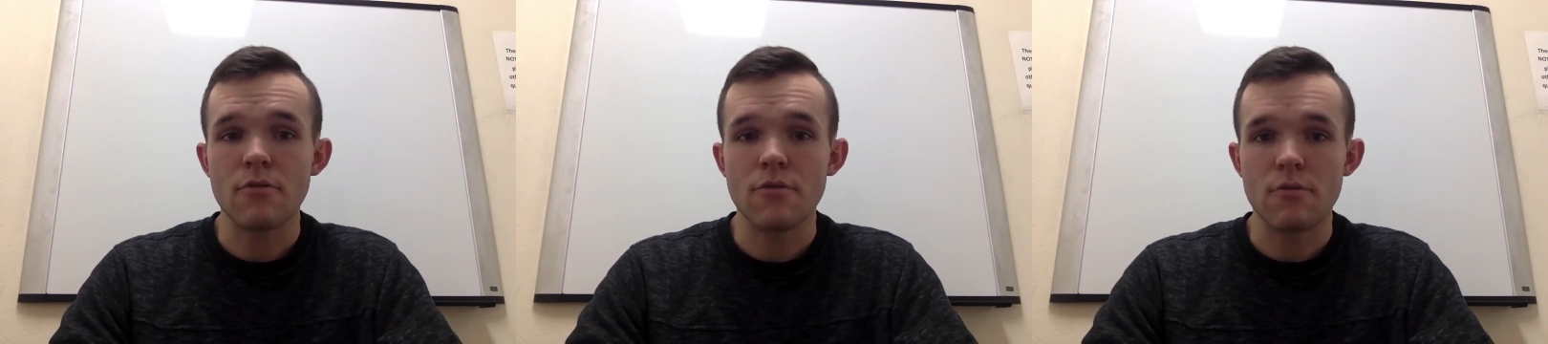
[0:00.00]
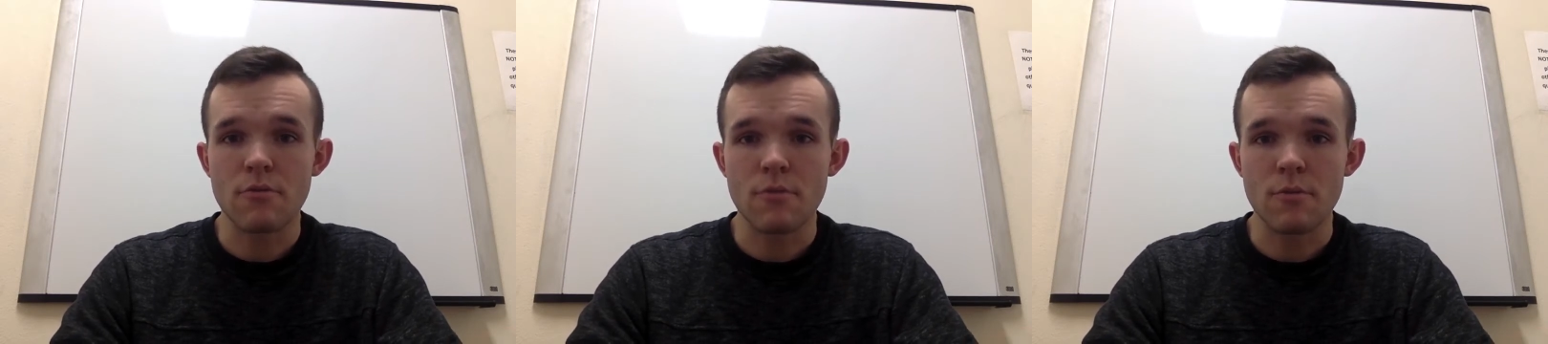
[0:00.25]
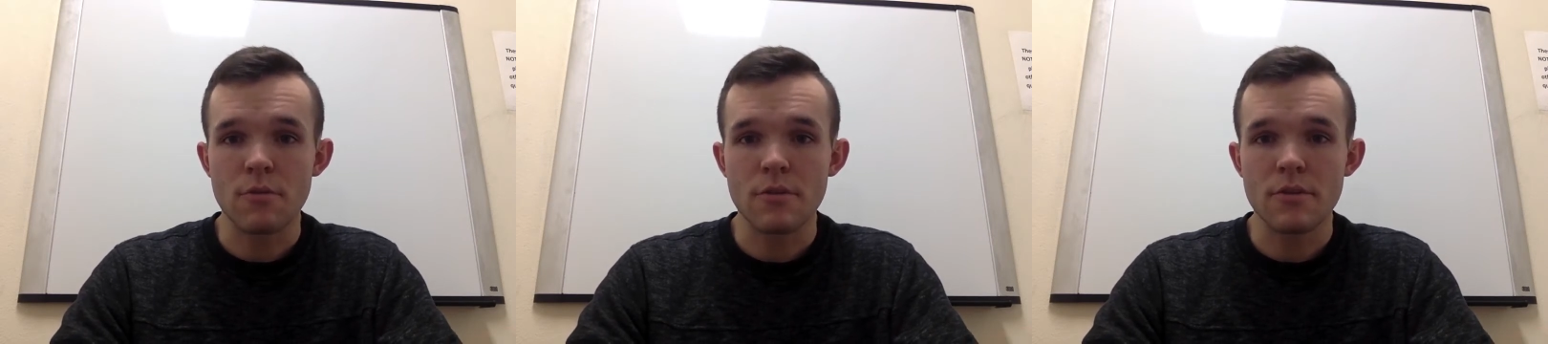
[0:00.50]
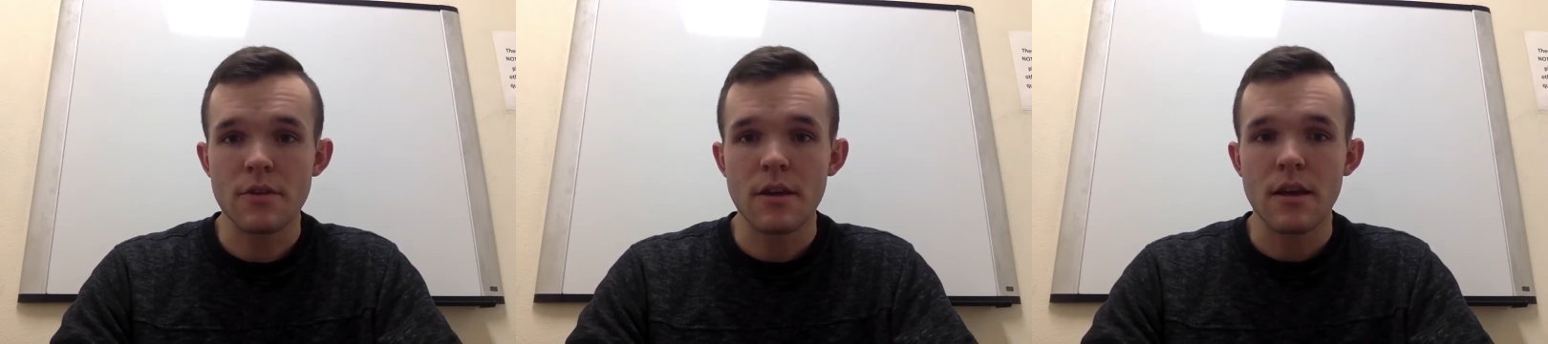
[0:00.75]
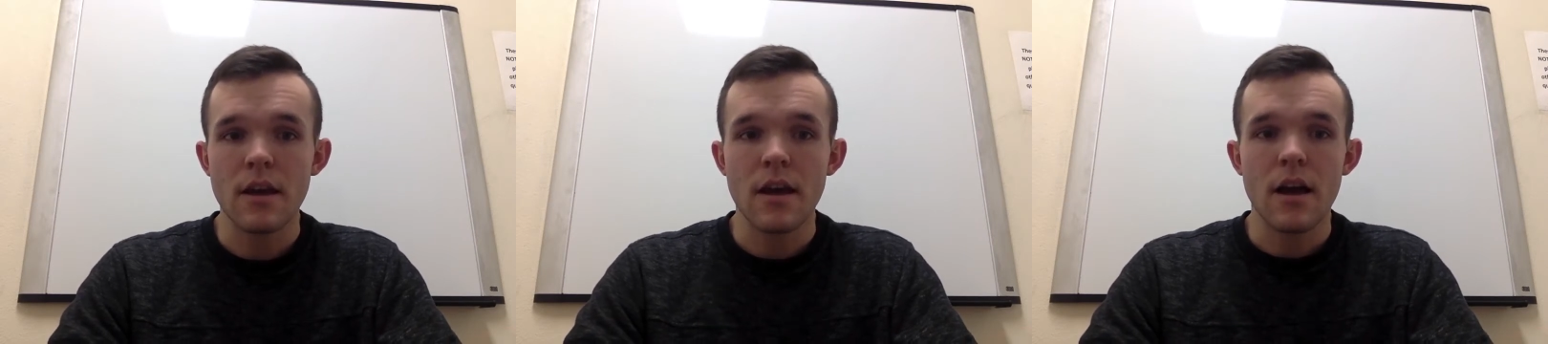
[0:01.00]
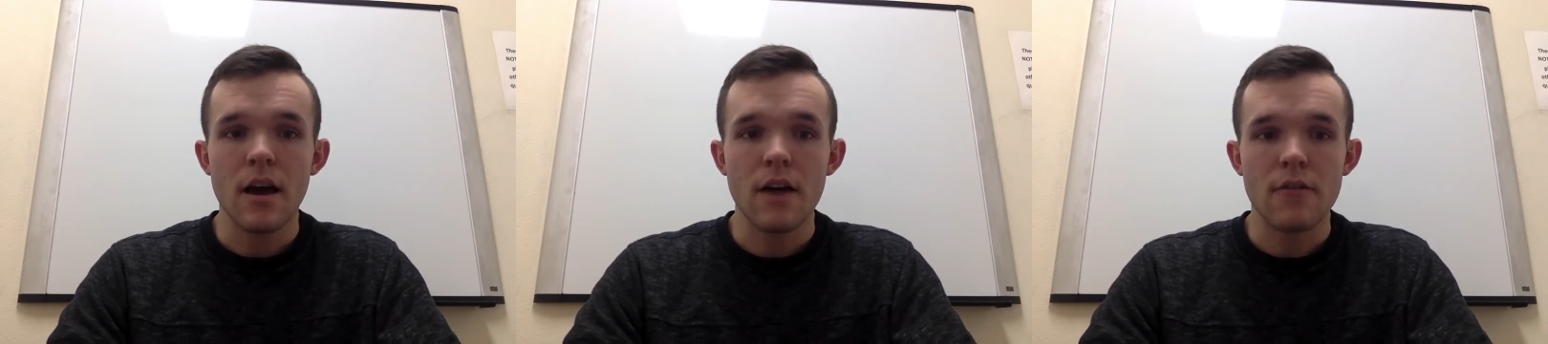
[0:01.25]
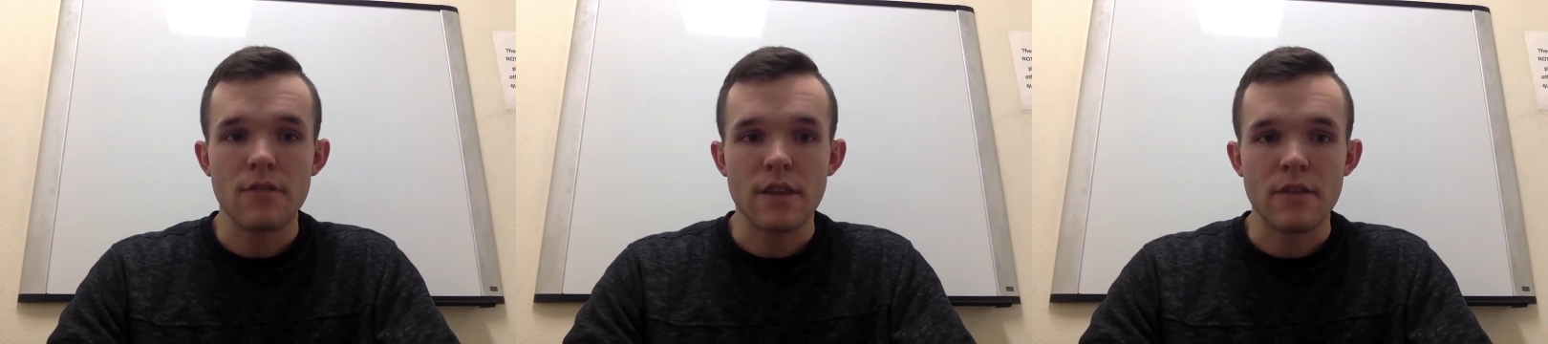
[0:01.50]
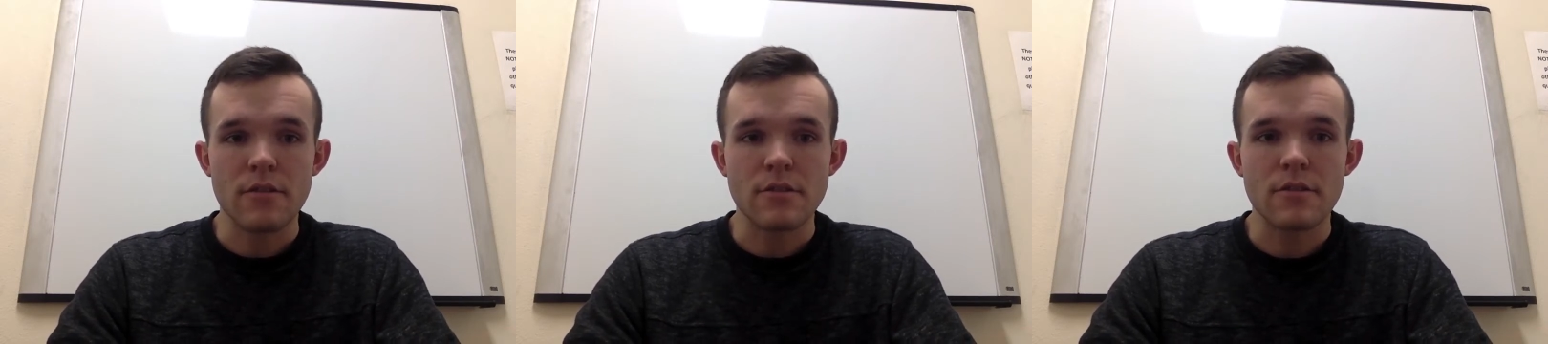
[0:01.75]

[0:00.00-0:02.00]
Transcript: the rules of a language.